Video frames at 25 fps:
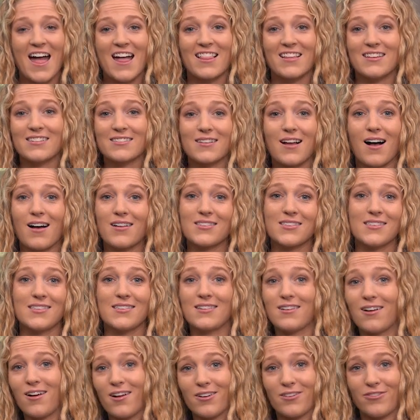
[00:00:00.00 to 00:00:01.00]
this causes
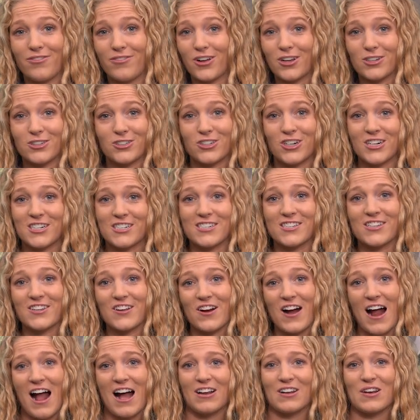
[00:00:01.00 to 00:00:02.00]
it all to fall straight to the
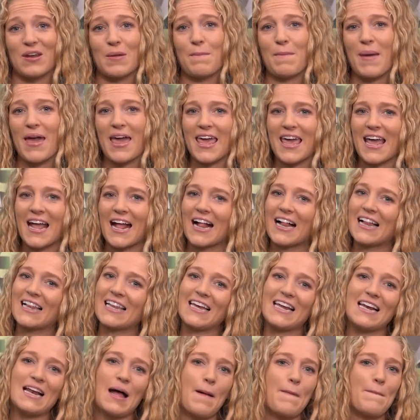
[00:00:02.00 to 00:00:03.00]
ground, making
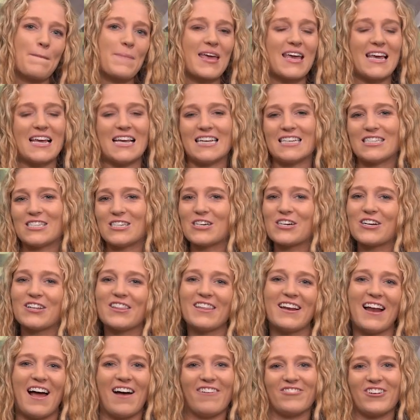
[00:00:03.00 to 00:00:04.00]
cleanup easier
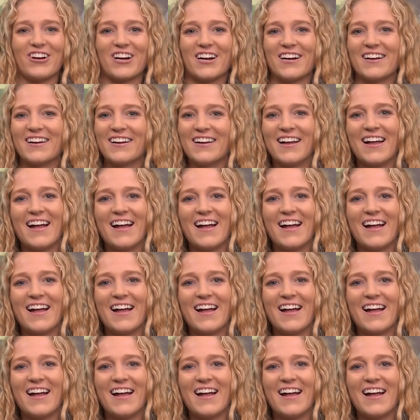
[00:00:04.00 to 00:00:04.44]
than ever.